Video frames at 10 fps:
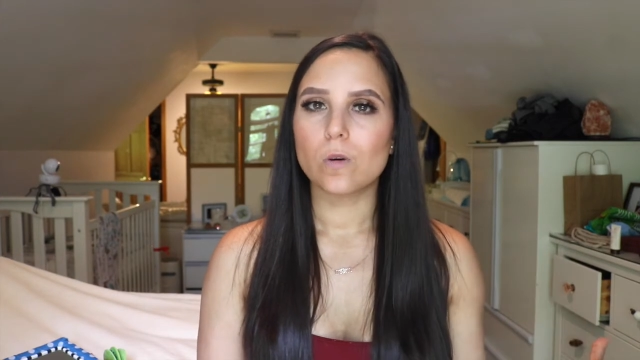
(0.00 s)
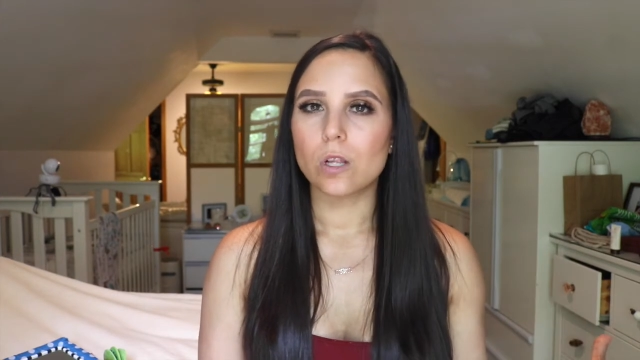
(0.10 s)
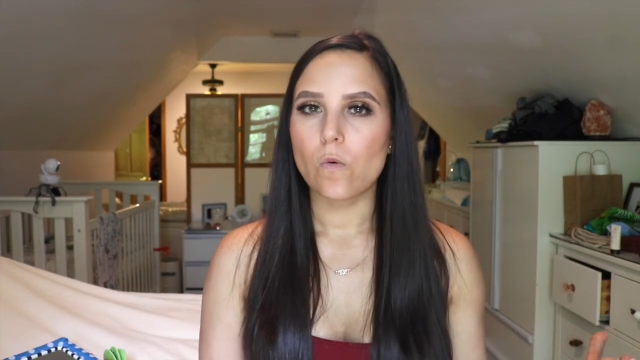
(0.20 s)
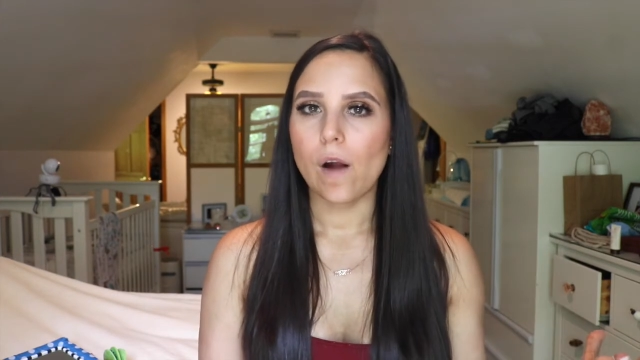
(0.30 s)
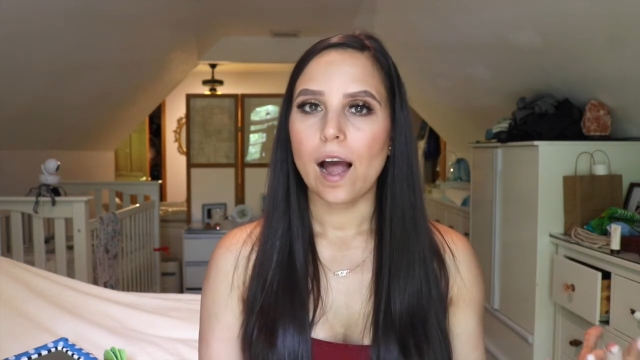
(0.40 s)

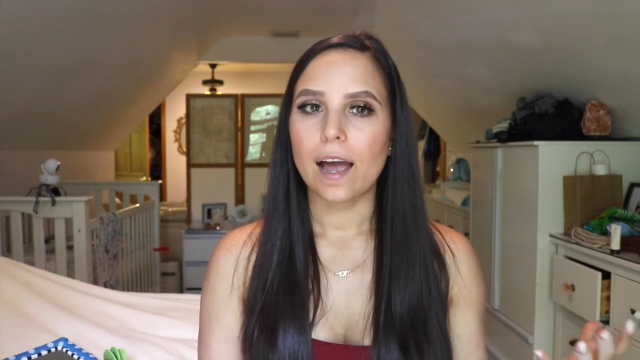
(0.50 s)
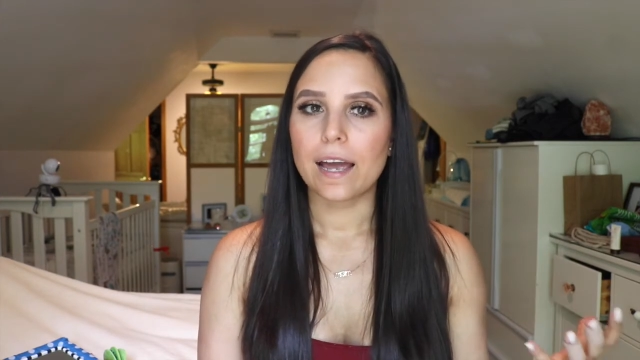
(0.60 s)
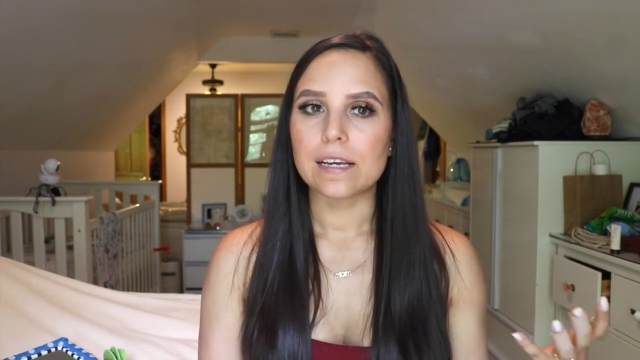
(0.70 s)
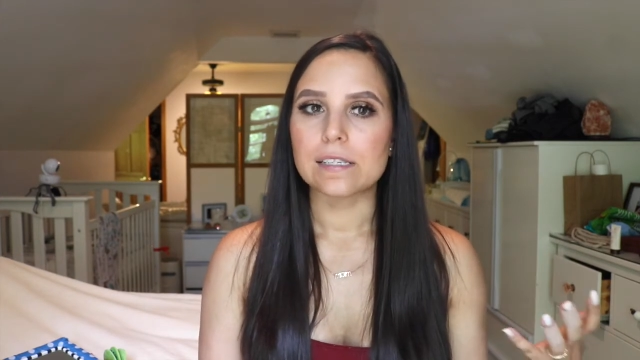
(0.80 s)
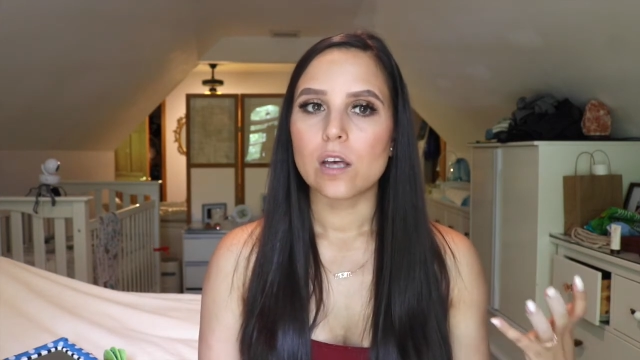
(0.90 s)
will
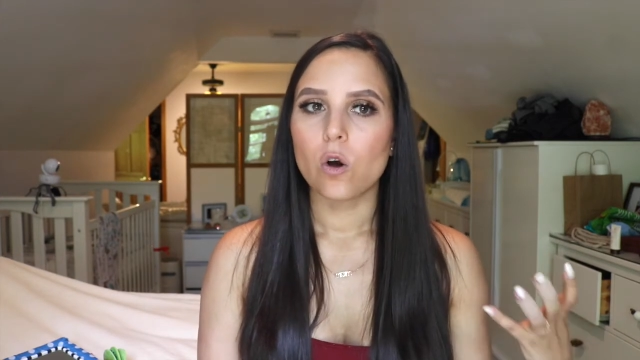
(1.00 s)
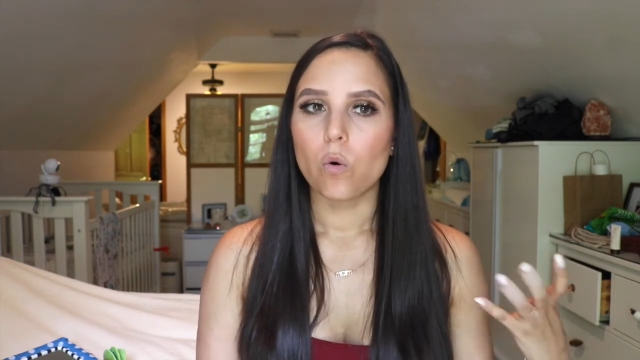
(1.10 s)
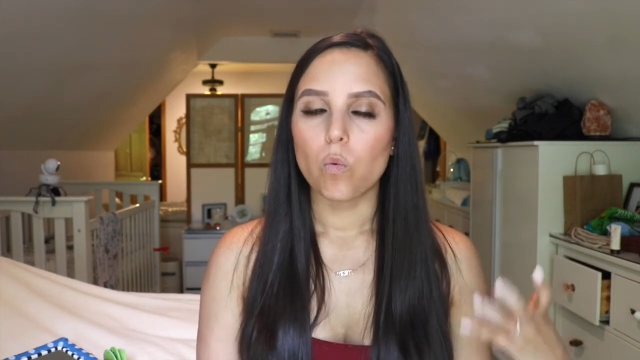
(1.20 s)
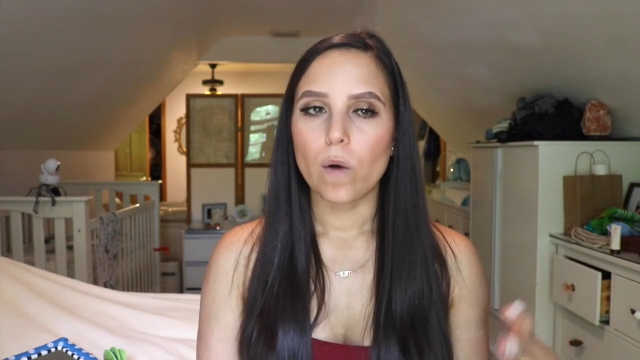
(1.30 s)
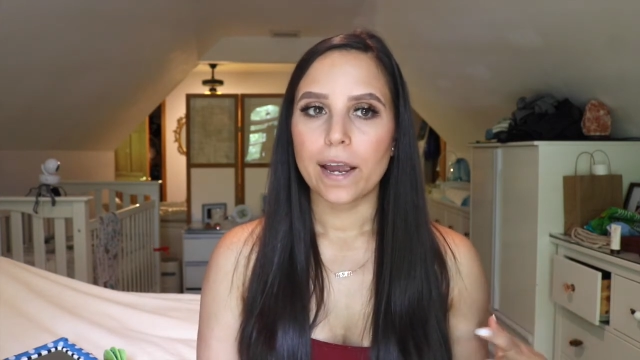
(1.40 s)
arise
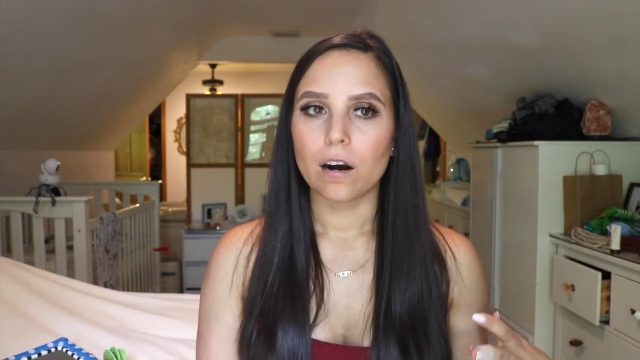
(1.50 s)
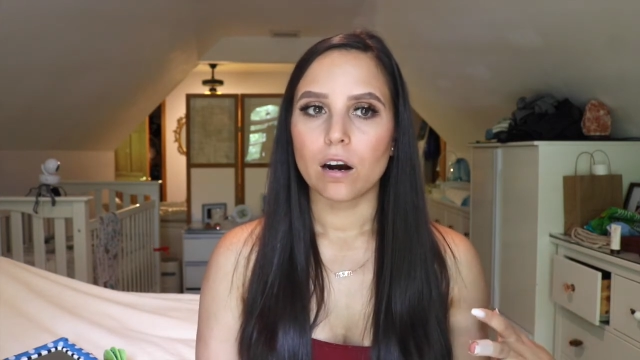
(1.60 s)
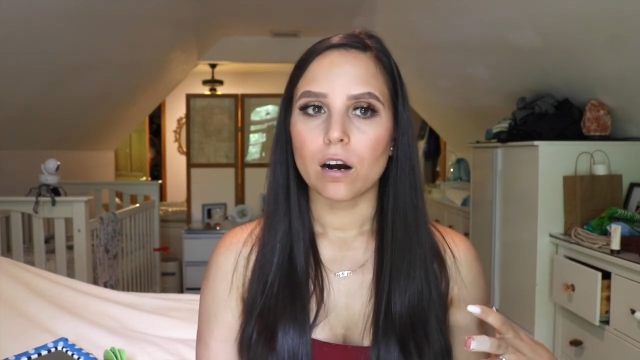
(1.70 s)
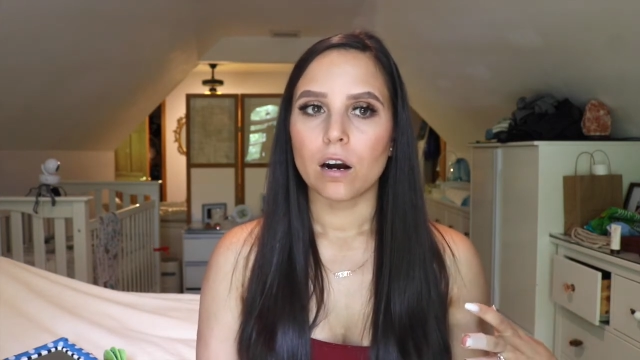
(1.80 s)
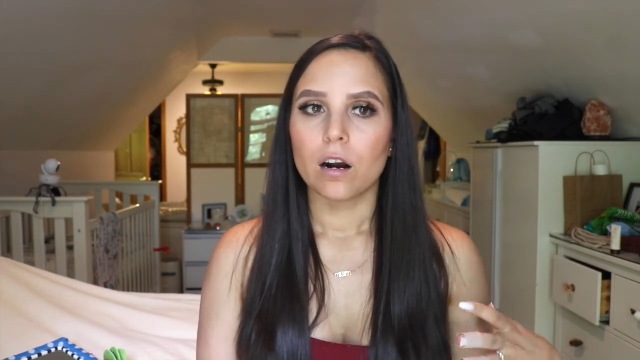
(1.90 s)

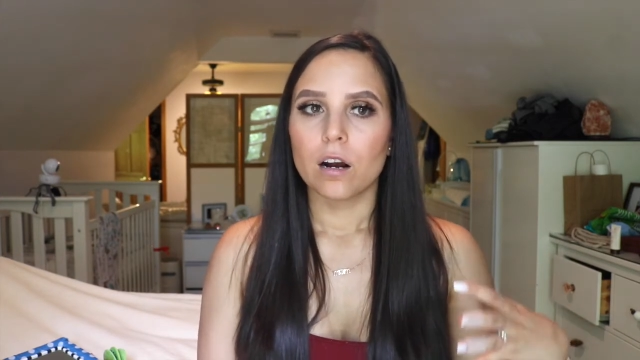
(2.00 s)
where